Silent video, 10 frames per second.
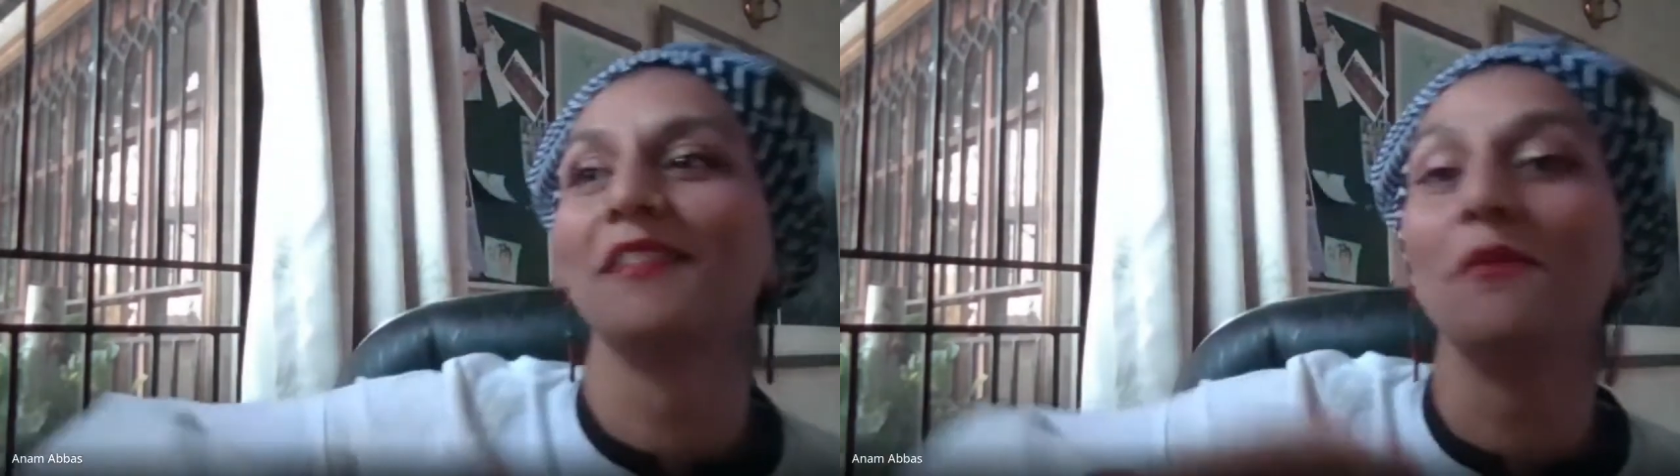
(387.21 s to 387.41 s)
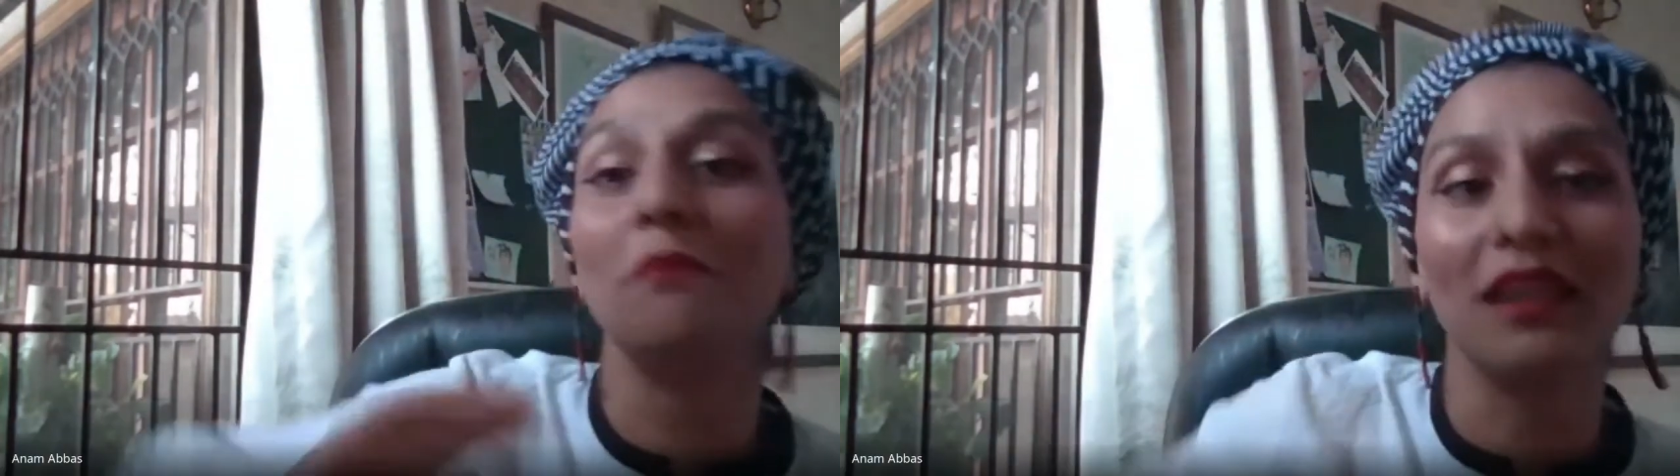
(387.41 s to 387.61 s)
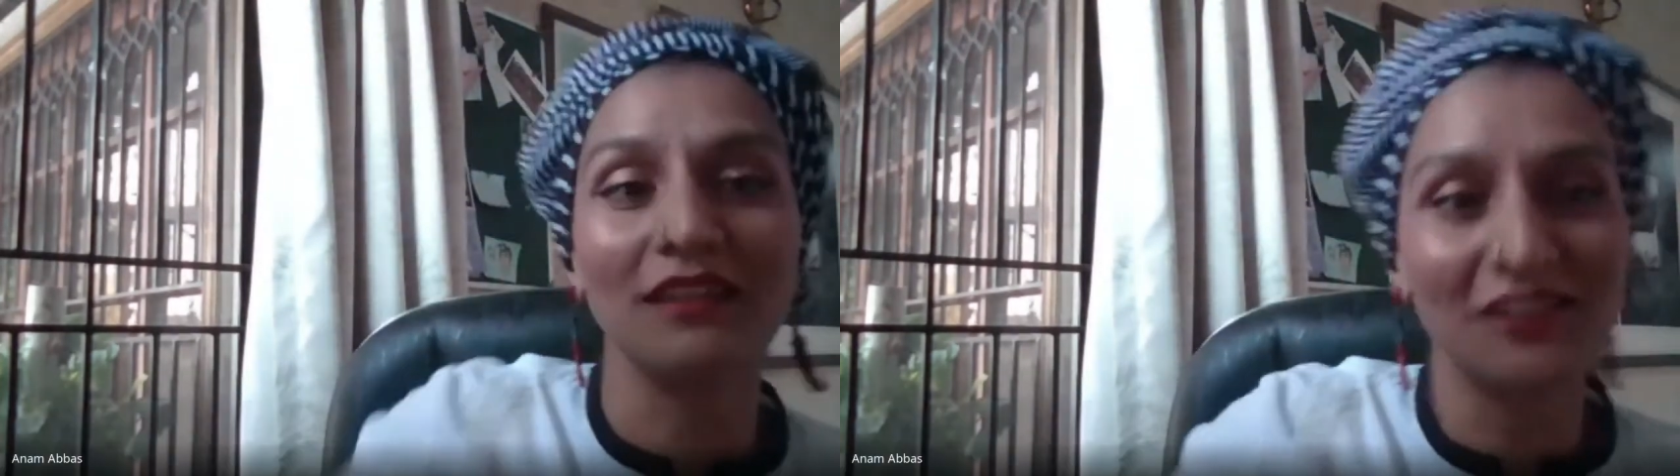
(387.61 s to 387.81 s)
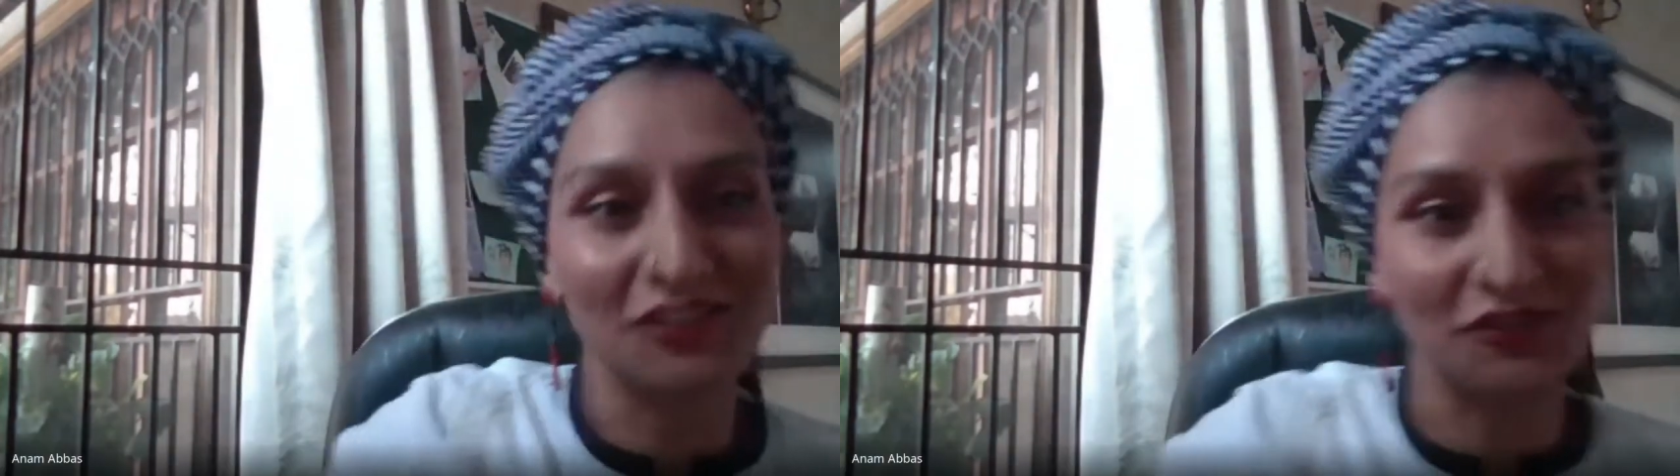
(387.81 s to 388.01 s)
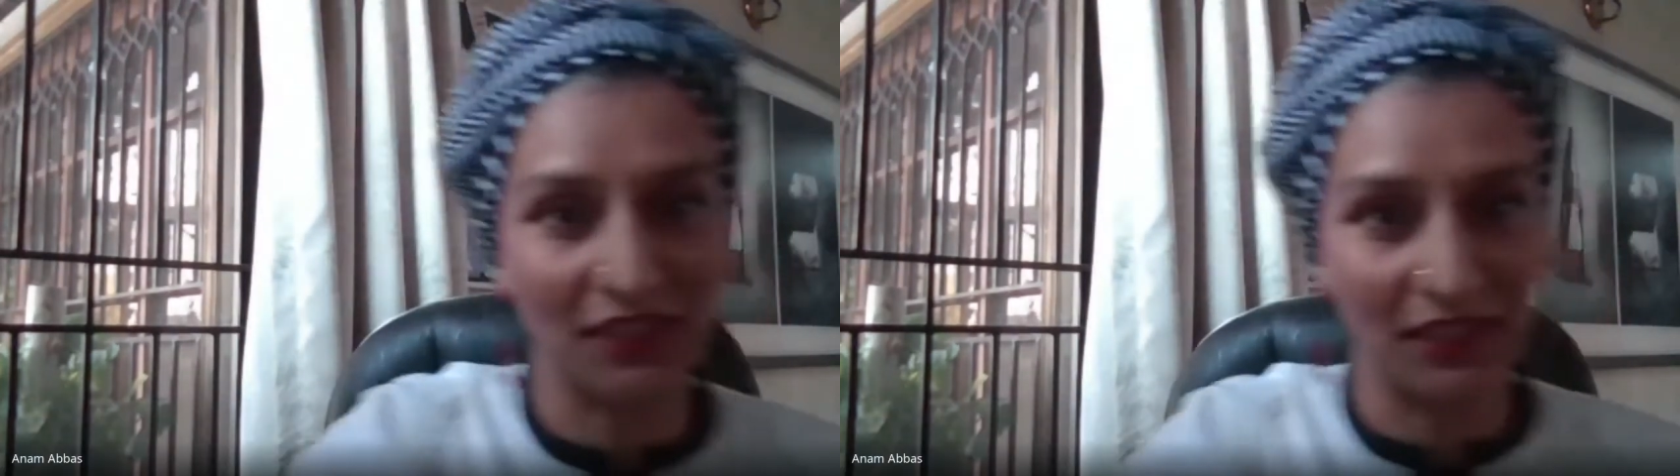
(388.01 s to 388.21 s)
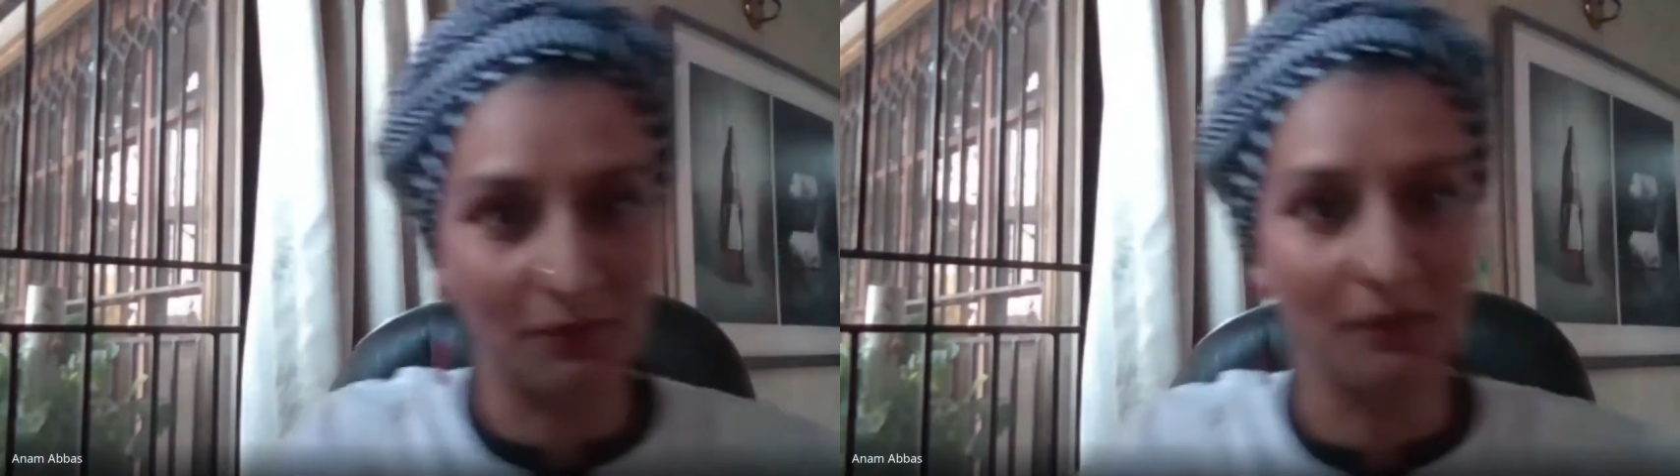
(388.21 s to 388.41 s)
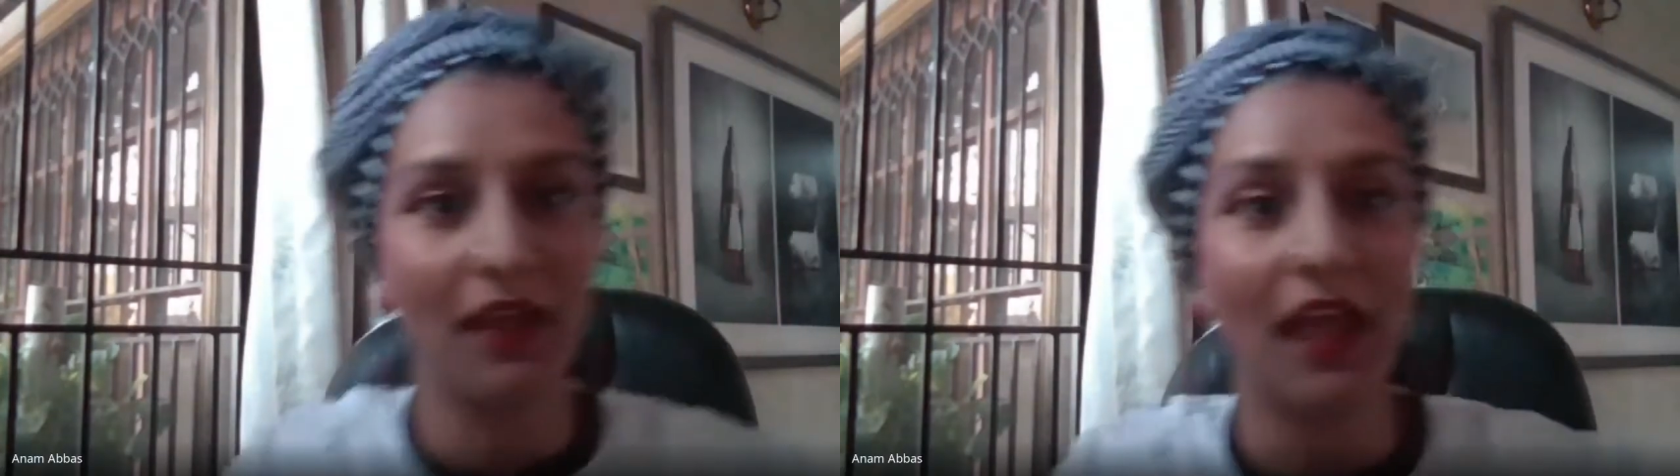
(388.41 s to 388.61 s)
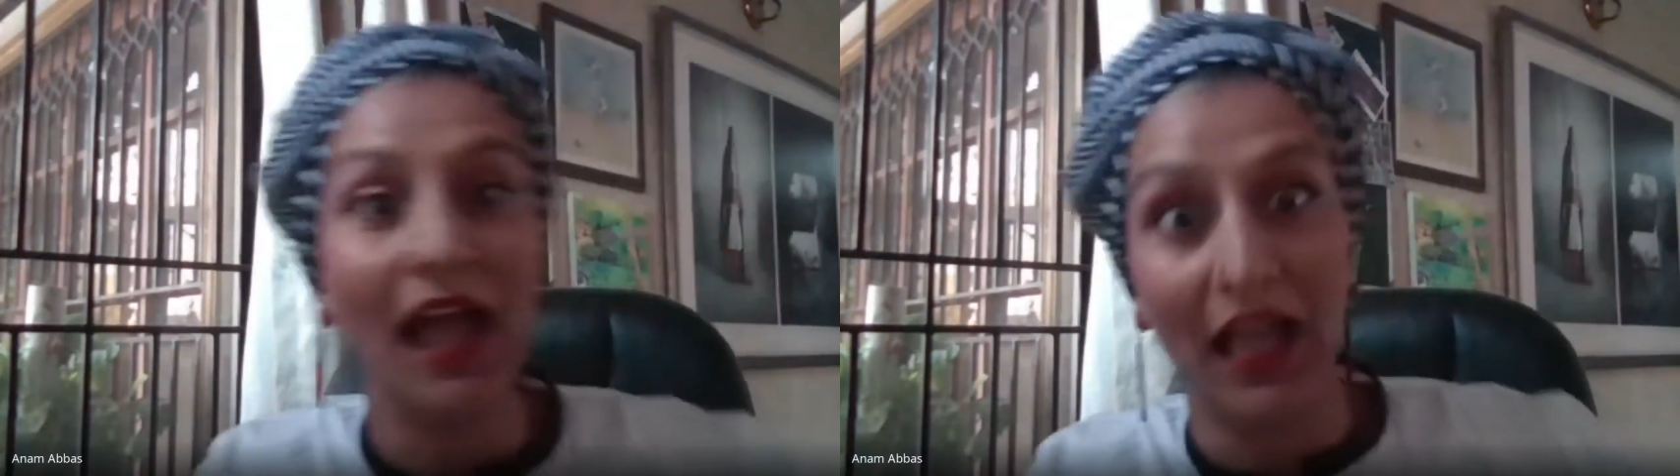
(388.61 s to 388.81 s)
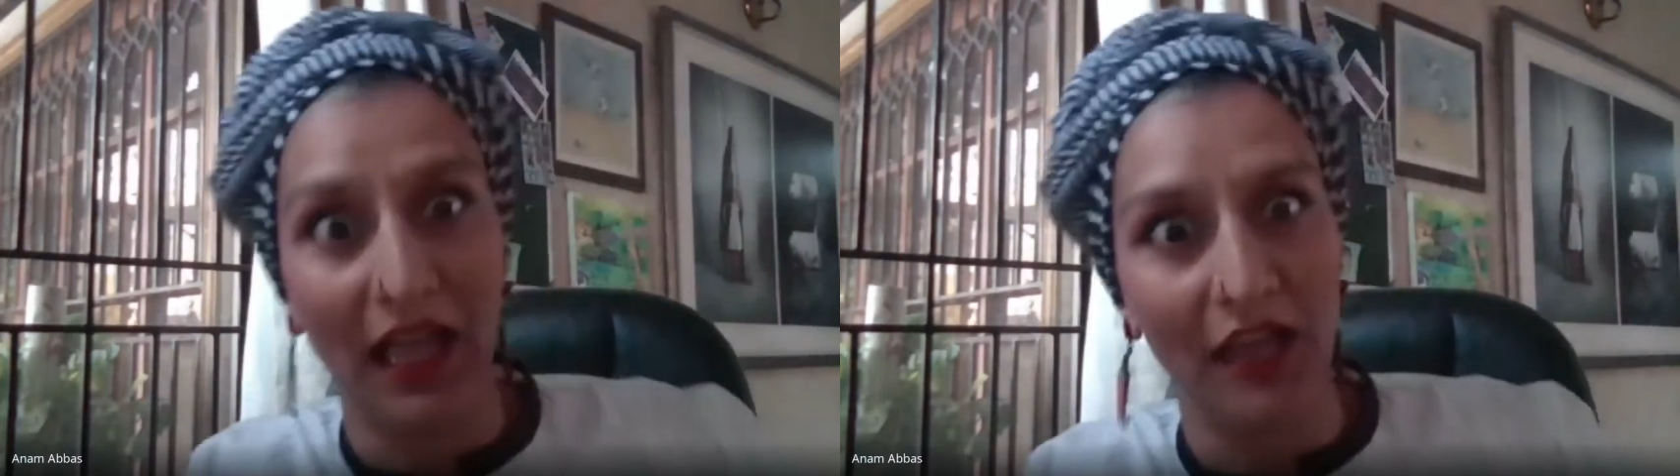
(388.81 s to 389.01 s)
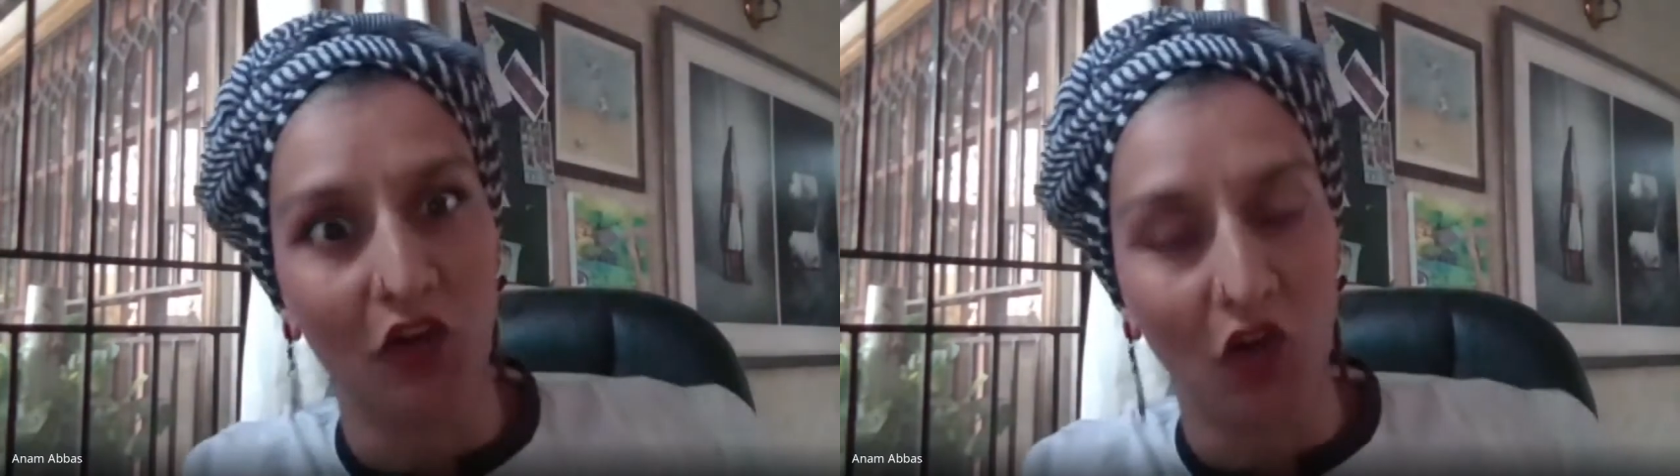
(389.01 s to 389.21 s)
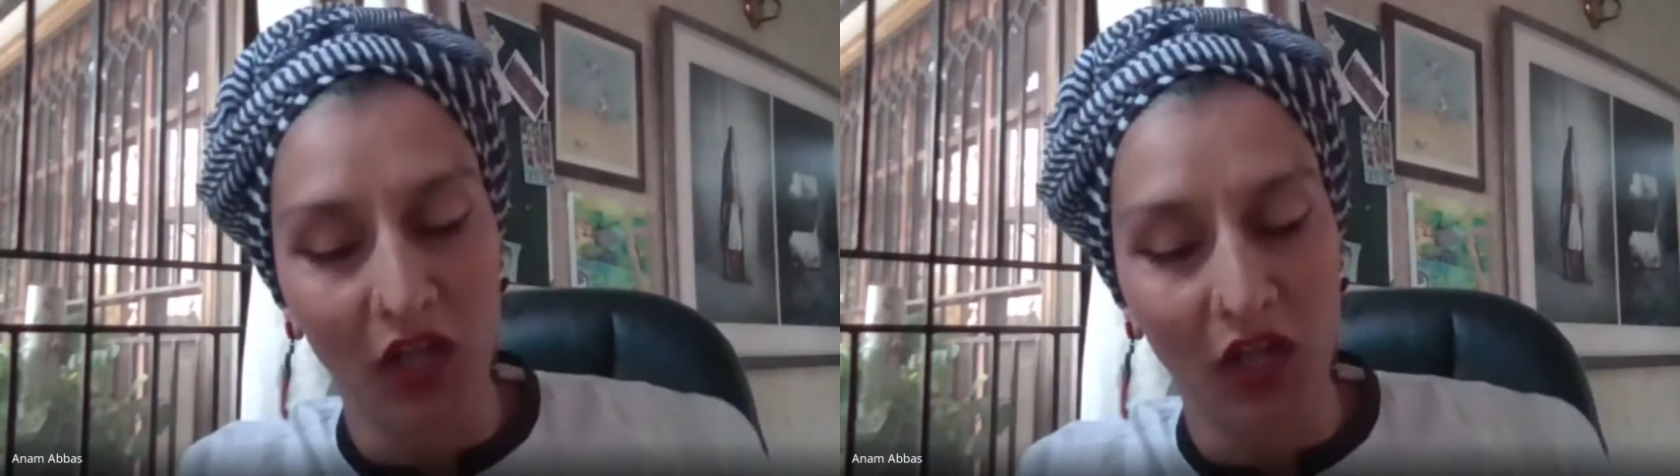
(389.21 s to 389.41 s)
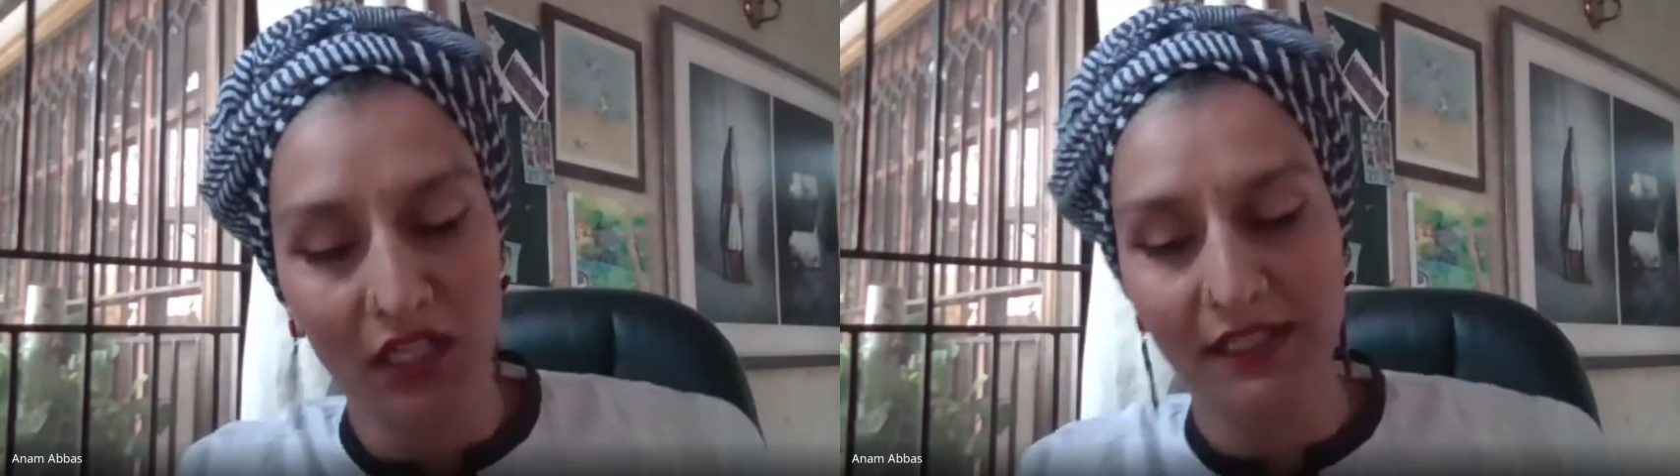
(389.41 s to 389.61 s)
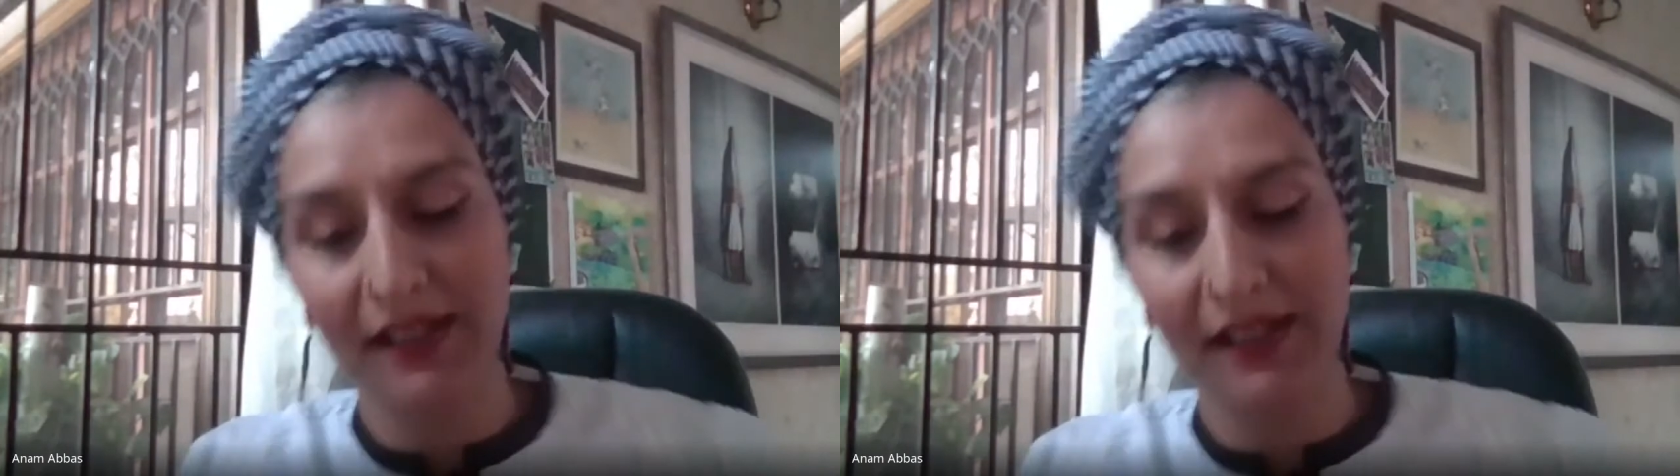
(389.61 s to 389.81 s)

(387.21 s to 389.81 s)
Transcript: the mainstream at all.